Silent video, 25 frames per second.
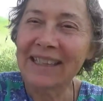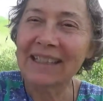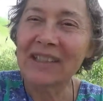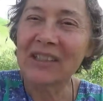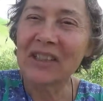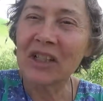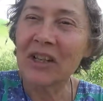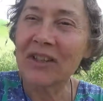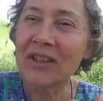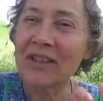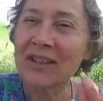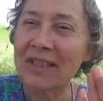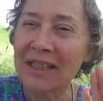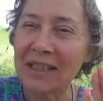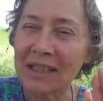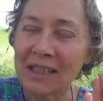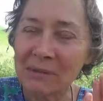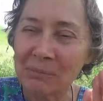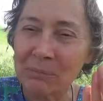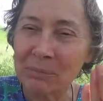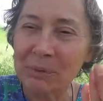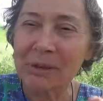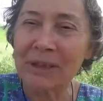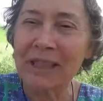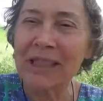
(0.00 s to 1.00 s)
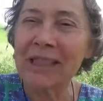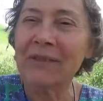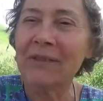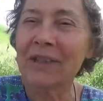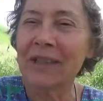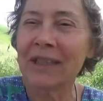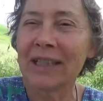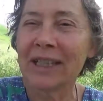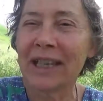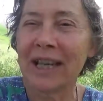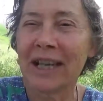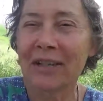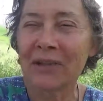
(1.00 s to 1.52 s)
just didn't believe
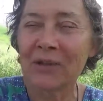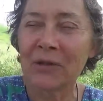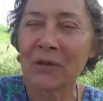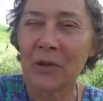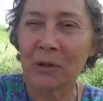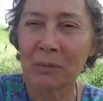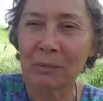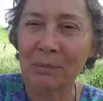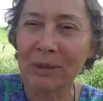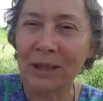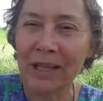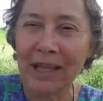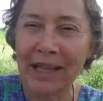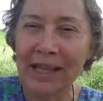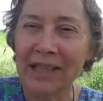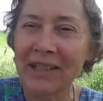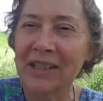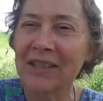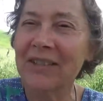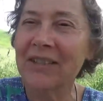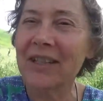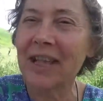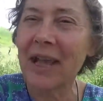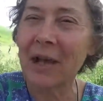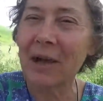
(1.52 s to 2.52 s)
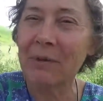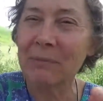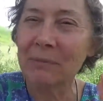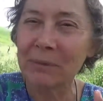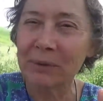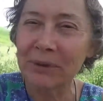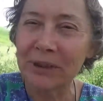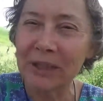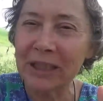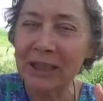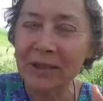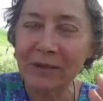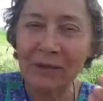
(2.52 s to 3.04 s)
in the astral plane or didn't
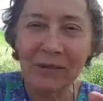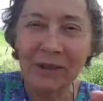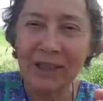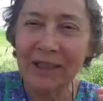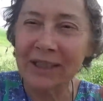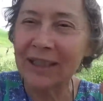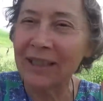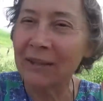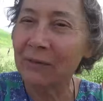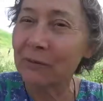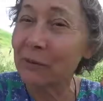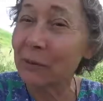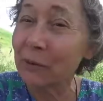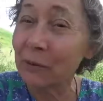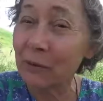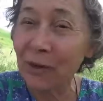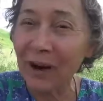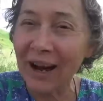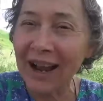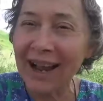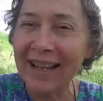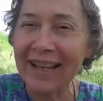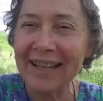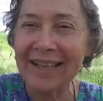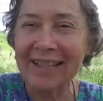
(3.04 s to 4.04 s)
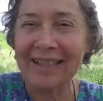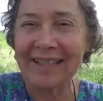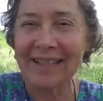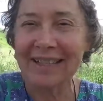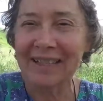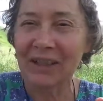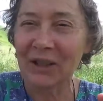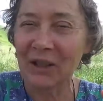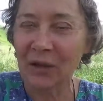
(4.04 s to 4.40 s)
believe in the variety,